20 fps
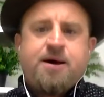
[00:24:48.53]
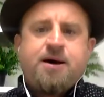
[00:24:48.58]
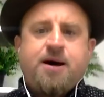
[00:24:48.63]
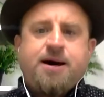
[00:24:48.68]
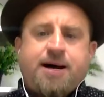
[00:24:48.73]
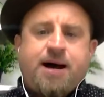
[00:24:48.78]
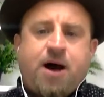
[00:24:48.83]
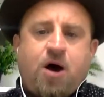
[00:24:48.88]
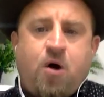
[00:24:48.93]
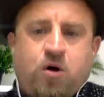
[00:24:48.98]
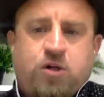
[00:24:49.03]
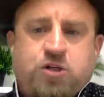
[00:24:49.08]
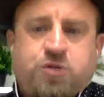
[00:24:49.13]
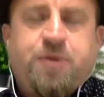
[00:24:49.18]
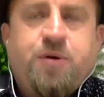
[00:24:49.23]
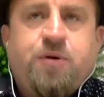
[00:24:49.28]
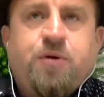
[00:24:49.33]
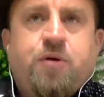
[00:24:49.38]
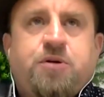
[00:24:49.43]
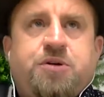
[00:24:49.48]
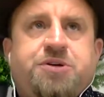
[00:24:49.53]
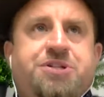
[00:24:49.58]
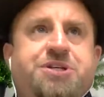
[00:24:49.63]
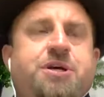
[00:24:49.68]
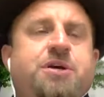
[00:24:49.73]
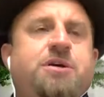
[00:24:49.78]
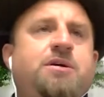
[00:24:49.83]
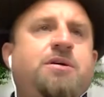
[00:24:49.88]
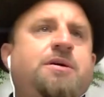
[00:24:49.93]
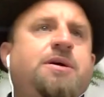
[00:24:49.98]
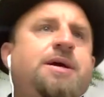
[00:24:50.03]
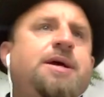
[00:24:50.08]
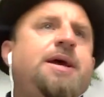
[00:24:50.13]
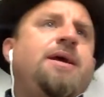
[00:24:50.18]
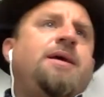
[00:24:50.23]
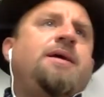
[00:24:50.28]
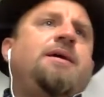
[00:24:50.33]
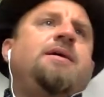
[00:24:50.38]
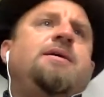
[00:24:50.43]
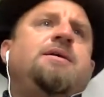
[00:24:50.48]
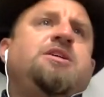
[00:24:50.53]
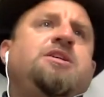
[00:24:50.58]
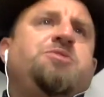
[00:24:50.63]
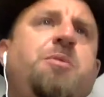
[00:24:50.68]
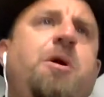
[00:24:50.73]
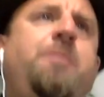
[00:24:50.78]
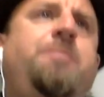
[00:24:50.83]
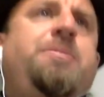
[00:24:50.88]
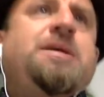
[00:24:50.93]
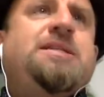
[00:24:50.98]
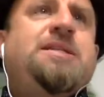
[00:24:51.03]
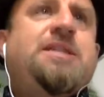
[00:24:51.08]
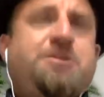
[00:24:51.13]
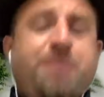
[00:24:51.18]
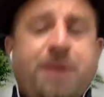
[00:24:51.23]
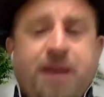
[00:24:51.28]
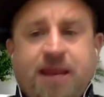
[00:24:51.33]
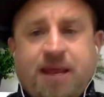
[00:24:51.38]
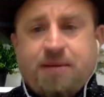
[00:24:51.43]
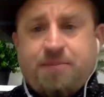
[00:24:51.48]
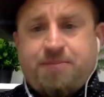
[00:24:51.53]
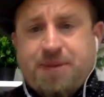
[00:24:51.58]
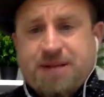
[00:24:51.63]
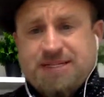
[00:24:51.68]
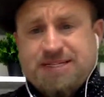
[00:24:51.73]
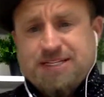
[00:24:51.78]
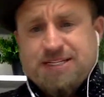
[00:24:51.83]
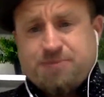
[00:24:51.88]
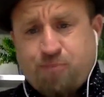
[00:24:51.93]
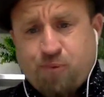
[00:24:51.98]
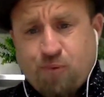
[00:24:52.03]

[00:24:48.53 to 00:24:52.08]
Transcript: entrepreneurs, small business, media business,